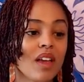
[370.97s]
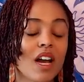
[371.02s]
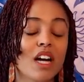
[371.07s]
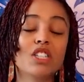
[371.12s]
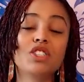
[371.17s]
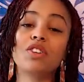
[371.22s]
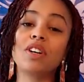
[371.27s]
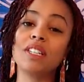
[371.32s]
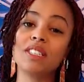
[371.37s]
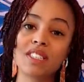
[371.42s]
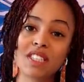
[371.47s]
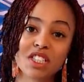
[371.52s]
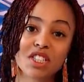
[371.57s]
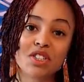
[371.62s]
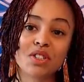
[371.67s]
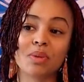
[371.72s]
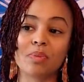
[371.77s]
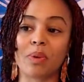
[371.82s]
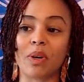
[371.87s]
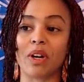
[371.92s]
a
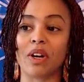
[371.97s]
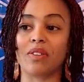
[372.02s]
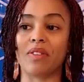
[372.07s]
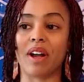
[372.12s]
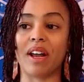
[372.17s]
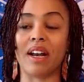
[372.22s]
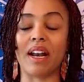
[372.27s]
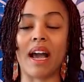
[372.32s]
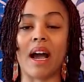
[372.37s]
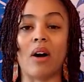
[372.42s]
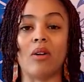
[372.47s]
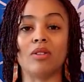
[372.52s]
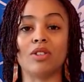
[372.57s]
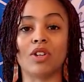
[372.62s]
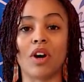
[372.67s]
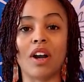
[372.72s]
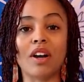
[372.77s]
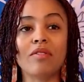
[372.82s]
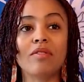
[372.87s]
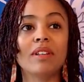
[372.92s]
transitional period right now,
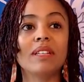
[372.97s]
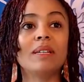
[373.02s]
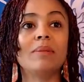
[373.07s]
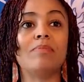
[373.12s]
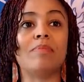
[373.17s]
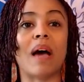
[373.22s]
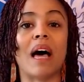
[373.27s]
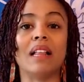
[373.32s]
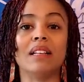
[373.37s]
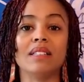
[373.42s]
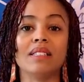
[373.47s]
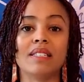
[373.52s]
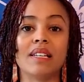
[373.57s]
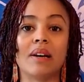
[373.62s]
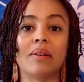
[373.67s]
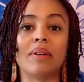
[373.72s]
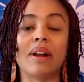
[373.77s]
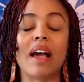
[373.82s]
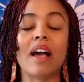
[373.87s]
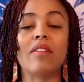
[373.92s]
trying to really balance
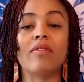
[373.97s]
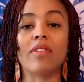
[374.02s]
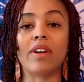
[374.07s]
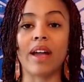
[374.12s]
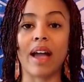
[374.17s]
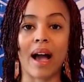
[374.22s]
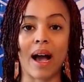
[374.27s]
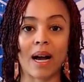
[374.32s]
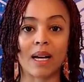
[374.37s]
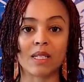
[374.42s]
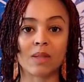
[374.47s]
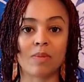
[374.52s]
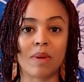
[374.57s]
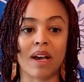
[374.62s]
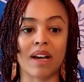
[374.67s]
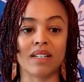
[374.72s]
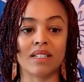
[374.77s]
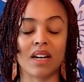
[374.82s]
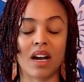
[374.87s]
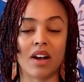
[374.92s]
out every
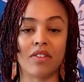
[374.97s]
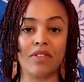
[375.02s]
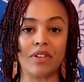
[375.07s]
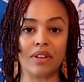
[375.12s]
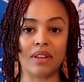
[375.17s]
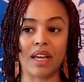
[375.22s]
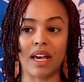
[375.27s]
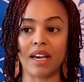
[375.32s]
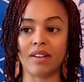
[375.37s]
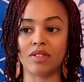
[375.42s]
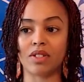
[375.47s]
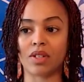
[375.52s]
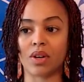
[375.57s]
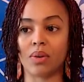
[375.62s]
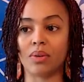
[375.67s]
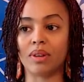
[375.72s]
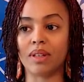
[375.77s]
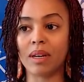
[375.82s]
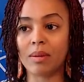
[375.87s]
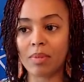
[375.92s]
aspect of your life. So
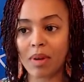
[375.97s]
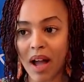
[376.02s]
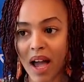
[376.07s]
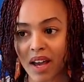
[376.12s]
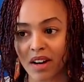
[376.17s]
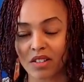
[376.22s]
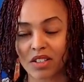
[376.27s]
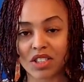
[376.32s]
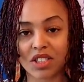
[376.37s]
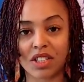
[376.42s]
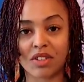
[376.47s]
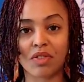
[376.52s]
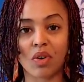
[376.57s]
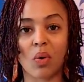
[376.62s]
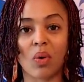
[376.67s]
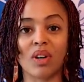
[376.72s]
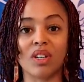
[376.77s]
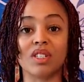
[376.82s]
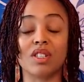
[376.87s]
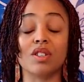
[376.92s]
Libra energy, of
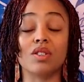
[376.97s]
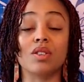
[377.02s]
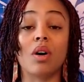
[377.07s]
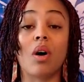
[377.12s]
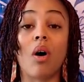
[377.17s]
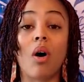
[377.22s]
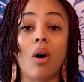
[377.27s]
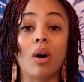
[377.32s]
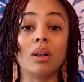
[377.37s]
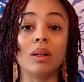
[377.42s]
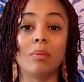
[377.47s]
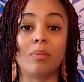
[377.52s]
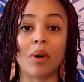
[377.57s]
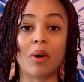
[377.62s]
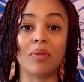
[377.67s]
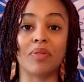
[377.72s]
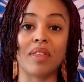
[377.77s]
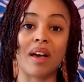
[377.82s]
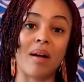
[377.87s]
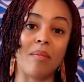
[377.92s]
course, is all
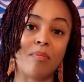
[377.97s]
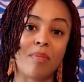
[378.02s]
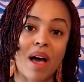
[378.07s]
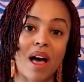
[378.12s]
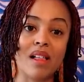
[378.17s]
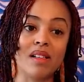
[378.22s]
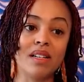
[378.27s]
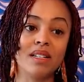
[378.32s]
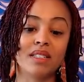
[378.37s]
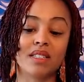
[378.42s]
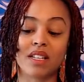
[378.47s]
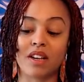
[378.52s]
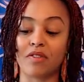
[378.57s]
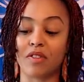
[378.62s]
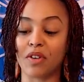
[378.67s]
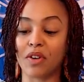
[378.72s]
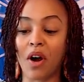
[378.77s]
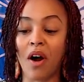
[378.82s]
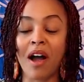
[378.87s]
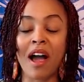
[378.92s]
about that balance. If
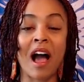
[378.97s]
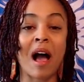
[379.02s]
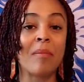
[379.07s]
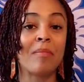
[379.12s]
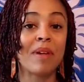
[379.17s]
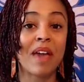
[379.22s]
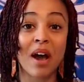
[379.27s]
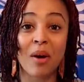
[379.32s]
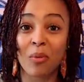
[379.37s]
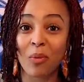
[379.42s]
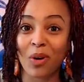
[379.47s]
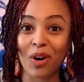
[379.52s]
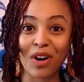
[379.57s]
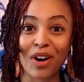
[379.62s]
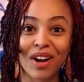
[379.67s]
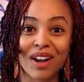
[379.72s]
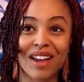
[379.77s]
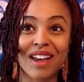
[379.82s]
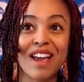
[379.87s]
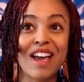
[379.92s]
you're not happy at
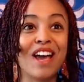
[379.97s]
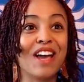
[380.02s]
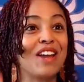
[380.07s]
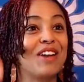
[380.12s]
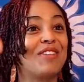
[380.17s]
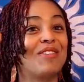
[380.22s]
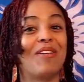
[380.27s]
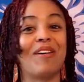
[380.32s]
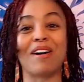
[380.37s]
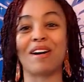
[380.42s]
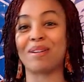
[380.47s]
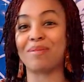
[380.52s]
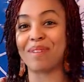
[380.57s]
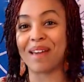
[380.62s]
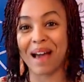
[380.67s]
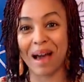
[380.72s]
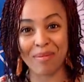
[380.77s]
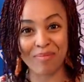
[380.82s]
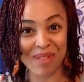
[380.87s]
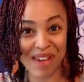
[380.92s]
work, you're not going to be
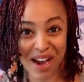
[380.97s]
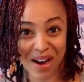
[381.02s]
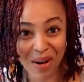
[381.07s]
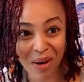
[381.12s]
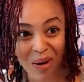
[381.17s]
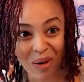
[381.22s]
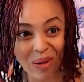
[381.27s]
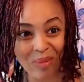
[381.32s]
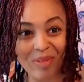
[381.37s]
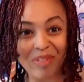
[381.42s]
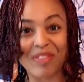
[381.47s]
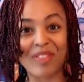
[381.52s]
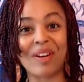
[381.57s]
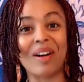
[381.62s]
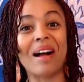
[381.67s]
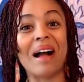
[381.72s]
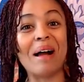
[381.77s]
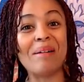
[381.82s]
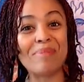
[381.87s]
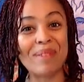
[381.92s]
happy at home. If you're
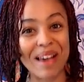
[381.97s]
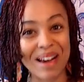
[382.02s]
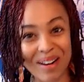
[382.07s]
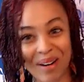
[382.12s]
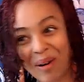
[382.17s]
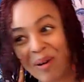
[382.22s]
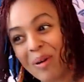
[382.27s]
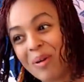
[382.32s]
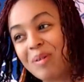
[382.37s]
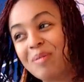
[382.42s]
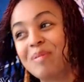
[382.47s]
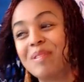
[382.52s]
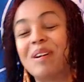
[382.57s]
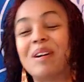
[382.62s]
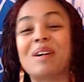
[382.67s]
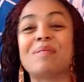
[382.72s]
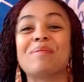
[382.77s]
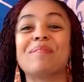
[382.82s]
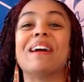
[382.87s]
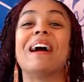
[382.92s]
not happy at home, you're
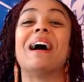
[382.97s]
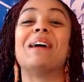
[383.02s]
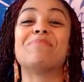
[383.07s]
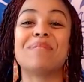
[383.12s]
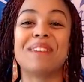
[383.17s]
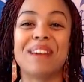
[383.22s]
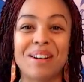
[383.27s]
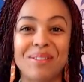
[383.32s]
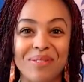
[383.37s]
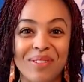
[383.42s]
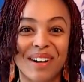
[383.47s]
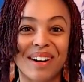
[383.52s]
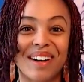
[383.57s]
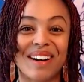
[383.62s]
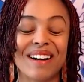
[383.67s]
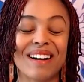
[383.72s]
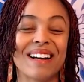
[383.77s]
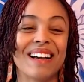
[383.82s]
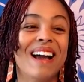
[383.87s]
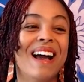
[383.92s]
not going to be happy at
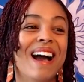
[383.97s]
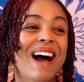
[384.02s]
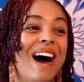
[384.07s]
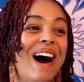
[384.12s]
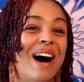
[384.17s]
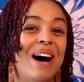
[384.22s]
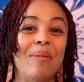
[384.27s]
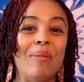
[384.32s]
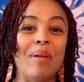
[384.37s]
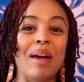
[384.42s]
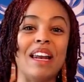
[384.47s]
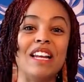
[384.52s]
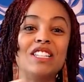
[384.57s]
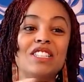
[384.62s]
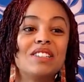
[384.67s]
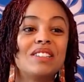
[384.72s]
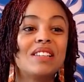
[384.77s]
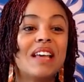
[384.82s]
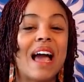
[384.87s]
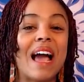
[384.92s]
work. Um, and it
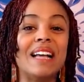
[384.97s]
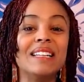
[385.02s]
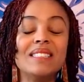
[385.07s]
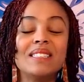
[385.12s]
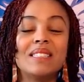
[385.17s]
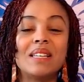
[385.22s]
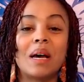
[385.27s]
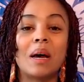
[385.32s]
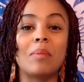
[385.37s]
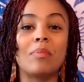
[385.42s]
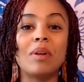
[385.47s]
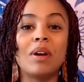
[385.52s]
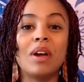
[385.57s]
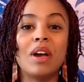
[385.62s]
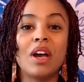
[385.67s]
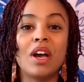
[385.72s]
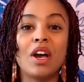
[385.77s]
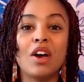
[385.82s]
just ends up